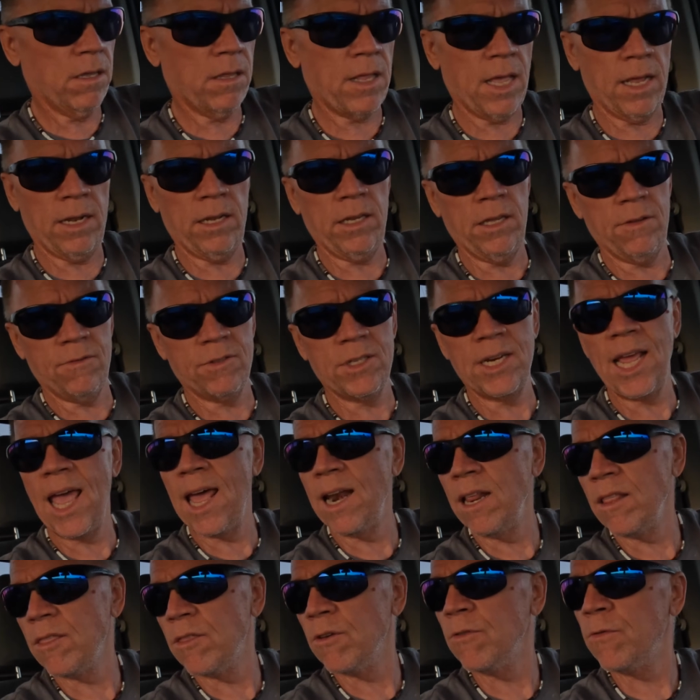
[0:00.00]
that lives
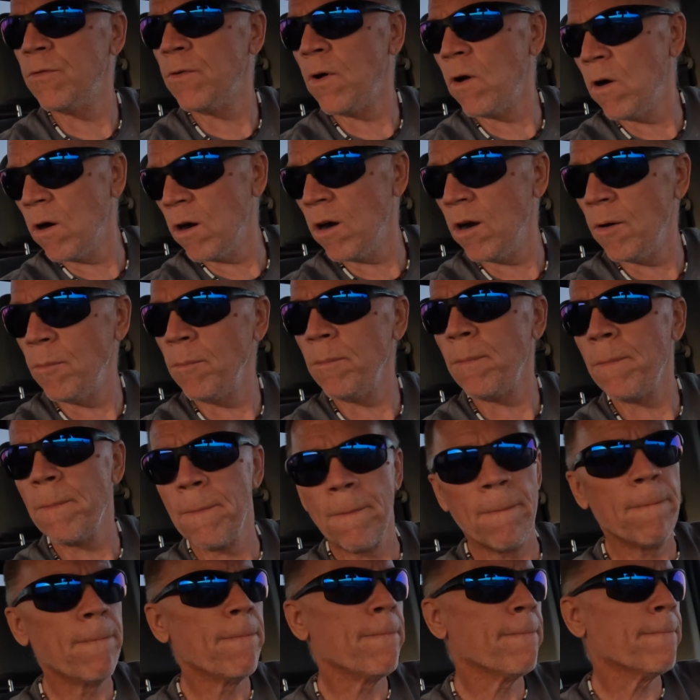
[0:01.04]
down at the farm
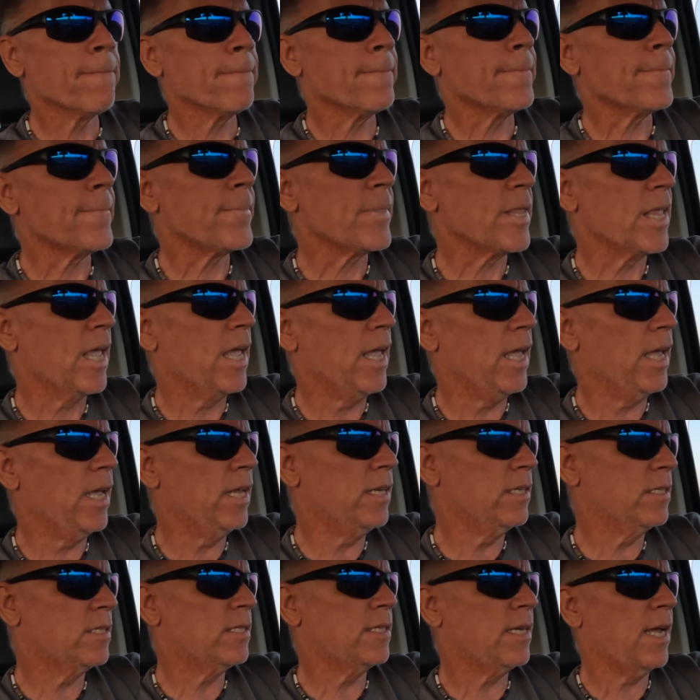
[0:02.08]

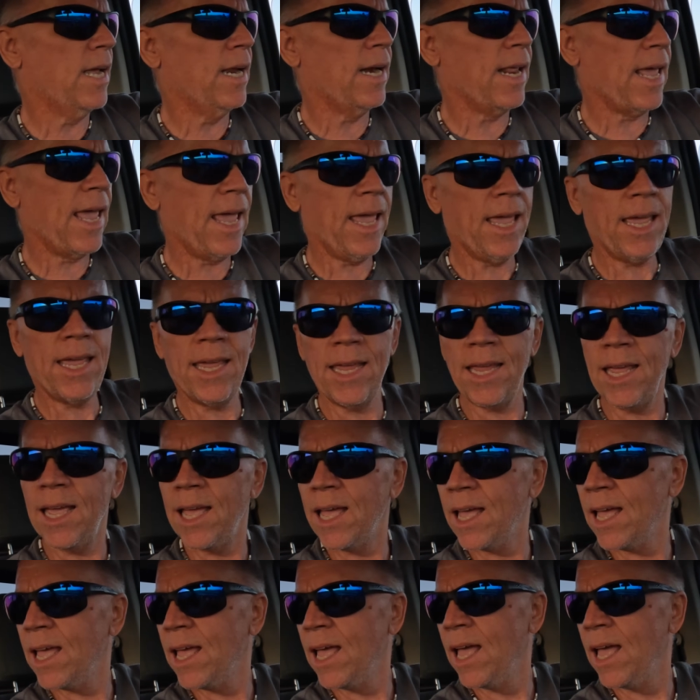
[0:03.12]
and said, Hey,